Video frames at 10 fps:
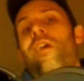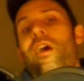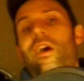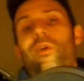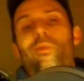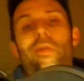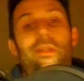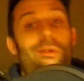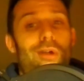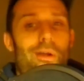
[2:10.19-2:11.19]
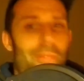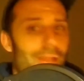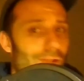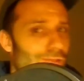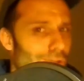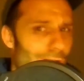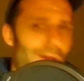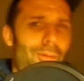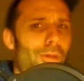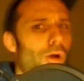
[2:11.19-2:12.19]
while there are things to
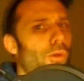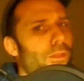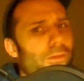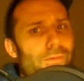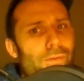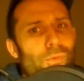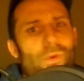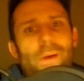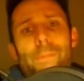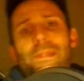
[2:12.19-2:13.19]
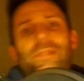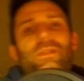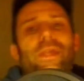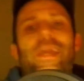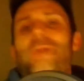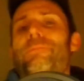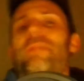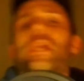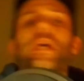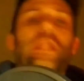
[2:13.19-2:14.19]
talk about with individual companies like
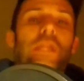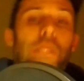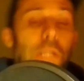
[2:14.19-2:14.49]
NVIDIA the